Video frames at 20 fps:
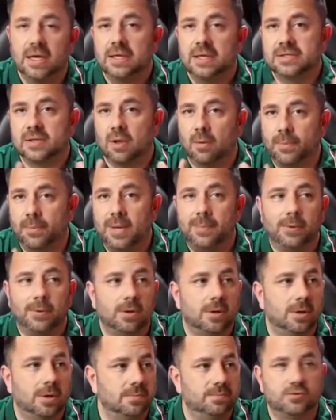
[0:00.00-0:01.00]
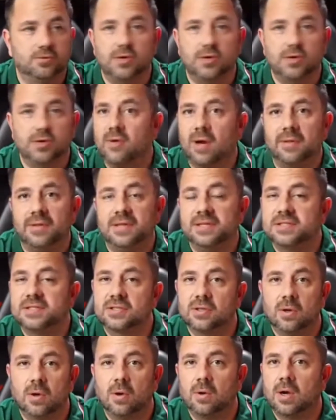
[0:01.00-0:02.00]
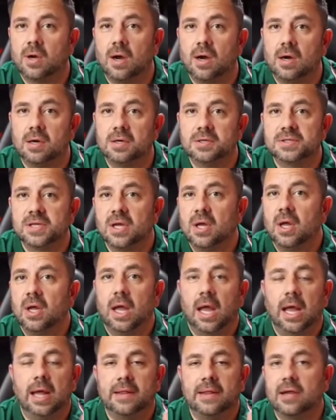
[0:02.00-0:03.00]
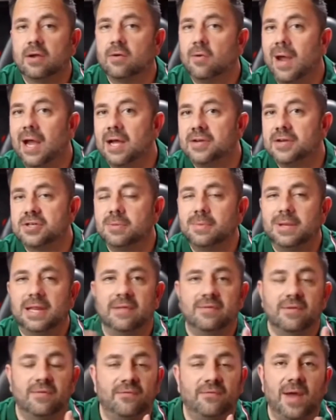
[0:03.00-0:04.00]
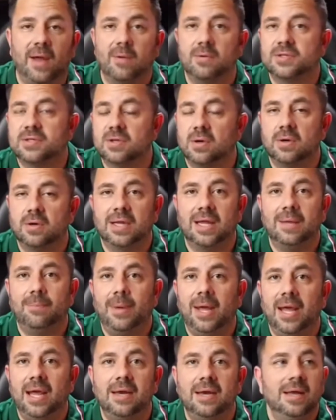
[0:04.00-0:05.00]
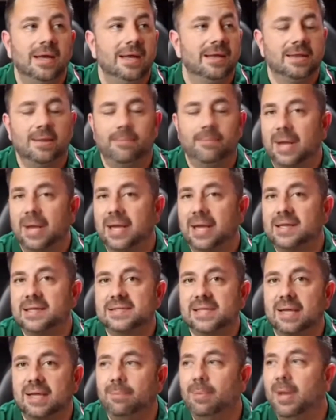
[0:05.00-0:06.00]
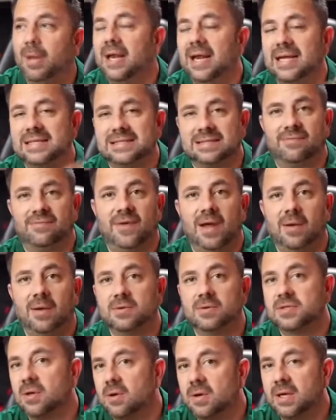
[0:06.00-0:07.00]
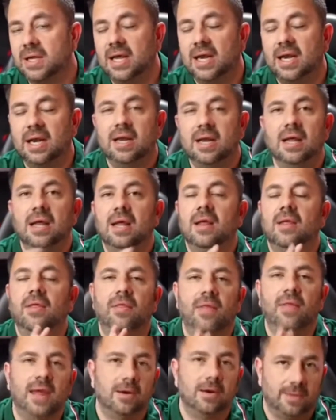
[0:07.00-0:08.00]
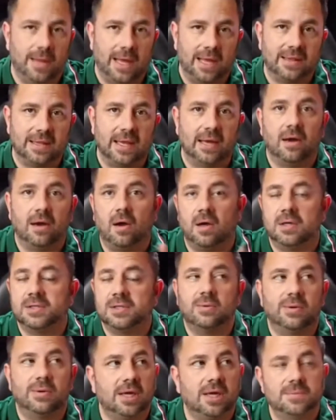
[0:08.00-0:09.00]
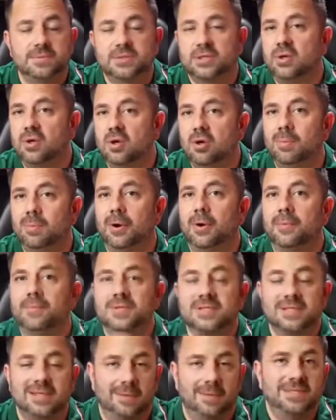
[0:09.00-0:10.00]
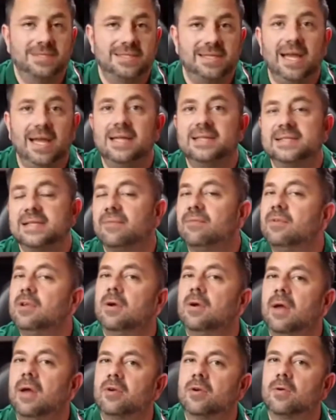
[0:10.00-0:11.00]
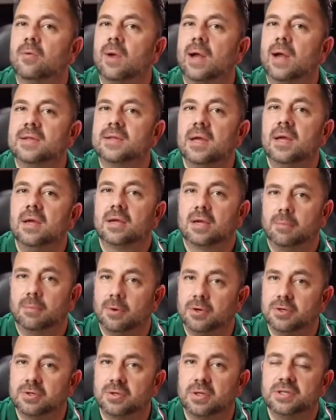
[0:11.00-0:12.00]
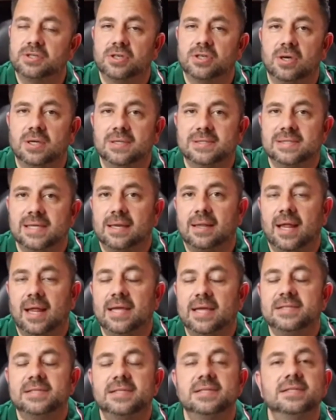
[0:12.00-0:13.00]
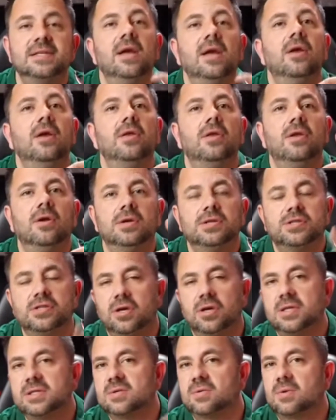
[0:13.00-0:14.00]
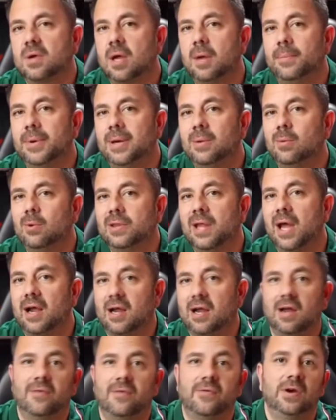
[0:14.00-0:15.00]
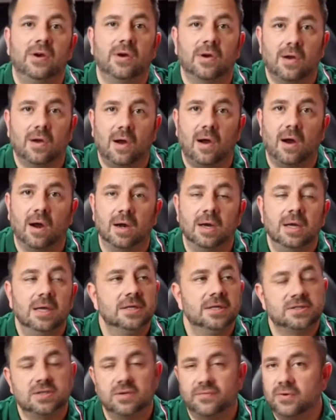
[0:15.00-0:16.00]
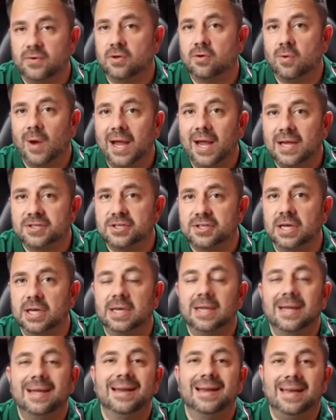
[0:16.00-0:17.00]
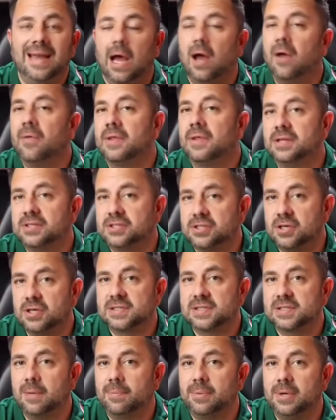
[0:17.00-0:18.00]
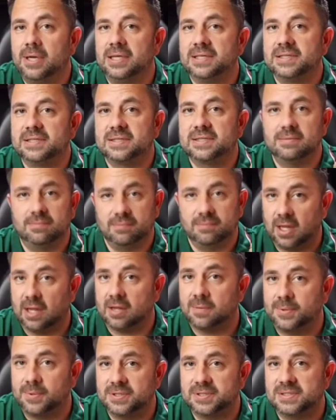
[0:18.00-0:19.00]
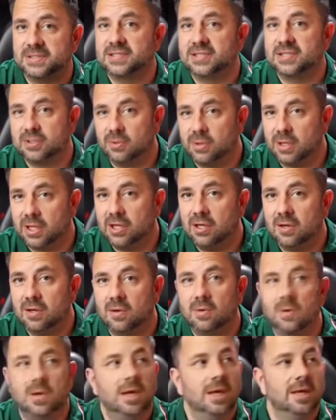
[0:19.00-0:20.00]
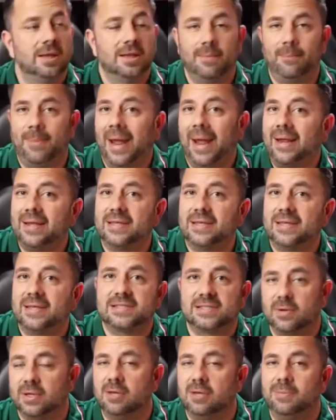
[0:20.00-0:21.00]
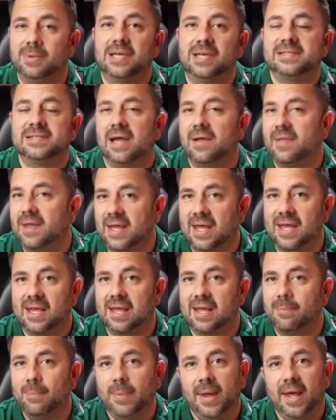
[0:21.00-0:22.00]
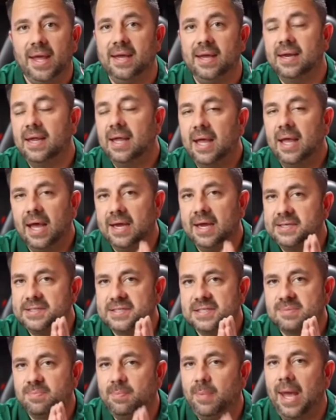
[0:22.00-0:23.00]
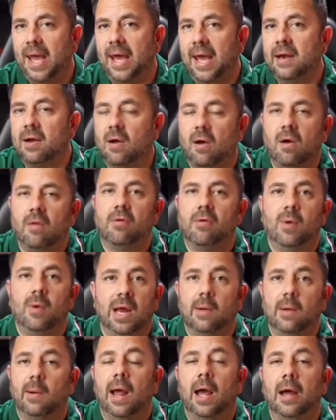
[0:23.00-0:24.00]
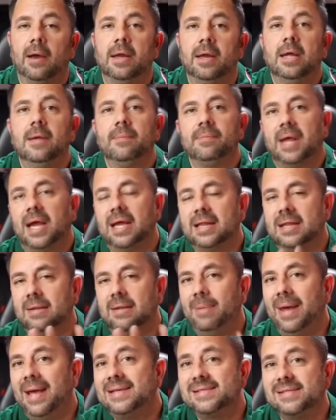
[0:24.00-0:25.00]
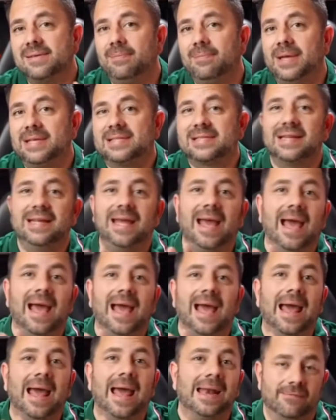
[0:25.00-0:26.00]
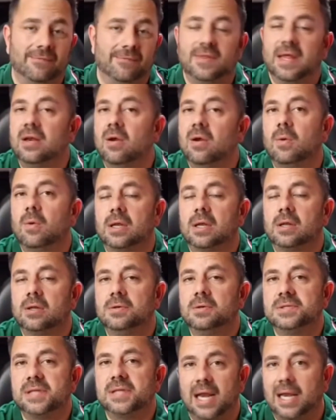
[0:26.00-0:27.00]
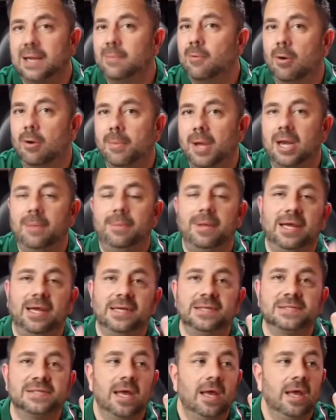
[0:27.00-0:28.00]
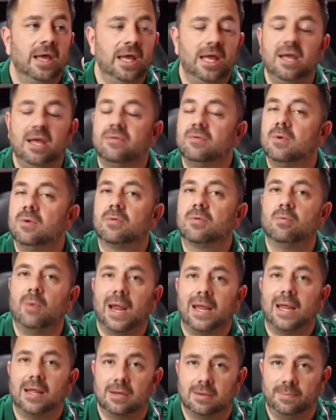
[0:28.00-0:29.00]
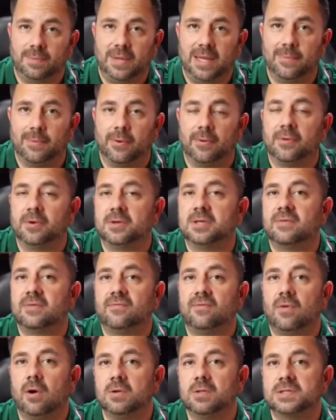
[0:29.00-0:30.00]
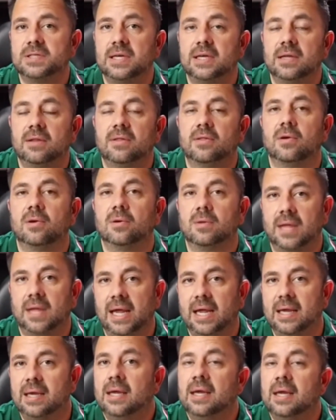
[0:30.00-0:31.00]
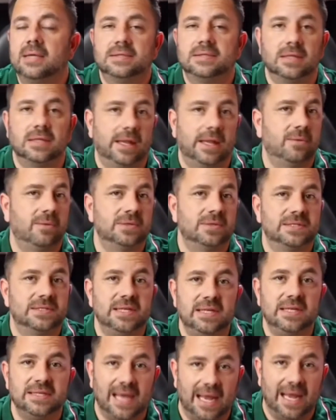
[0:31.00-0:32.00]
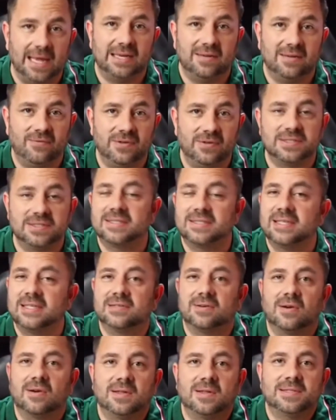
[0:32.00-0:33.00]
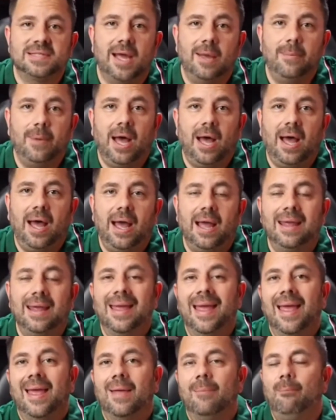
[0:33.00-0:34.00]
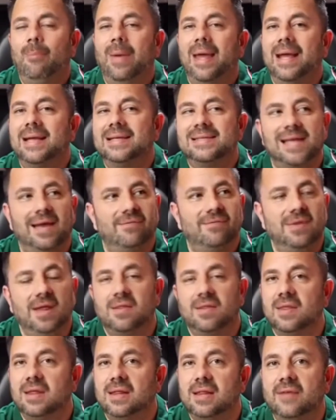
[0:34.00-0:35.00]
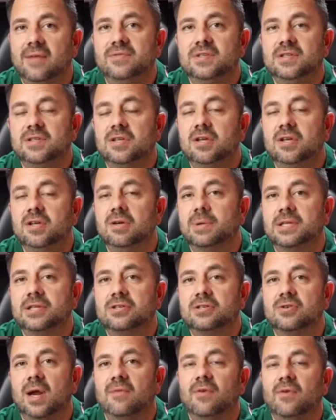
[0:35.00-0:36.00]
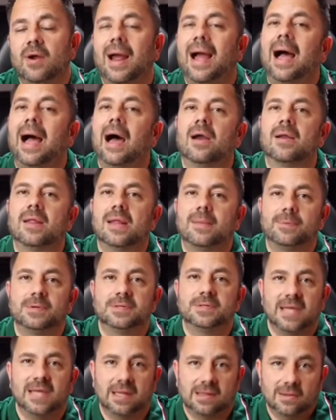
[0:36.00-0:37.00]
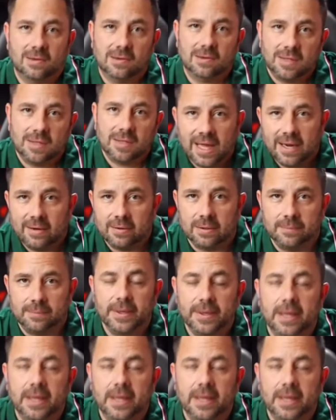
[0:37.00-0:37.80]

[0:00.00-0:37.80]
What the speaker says: So people are driving around these Turo cars and they crash them and they have to fight with Turo to get paid. The bank doesn't get paid, has to fight with Turo to get it. They don't like that. Also, when it comes to Uber, some states, if you don't have correct commercial insurance and a license, your insurance company will not cover your car. So if you crash it, now the insurance company is, the other person's suing you, the bank is suing you because now they can't get paid, and it's just bad all the way around. And the banks have basically had enough. They don't want to lose any more money because even with regular people, they're defaulting, they're late, delinquencies and deficiencies are at all-time high. Banks have nothing left to do but to try to figure out how do they protect their collateral.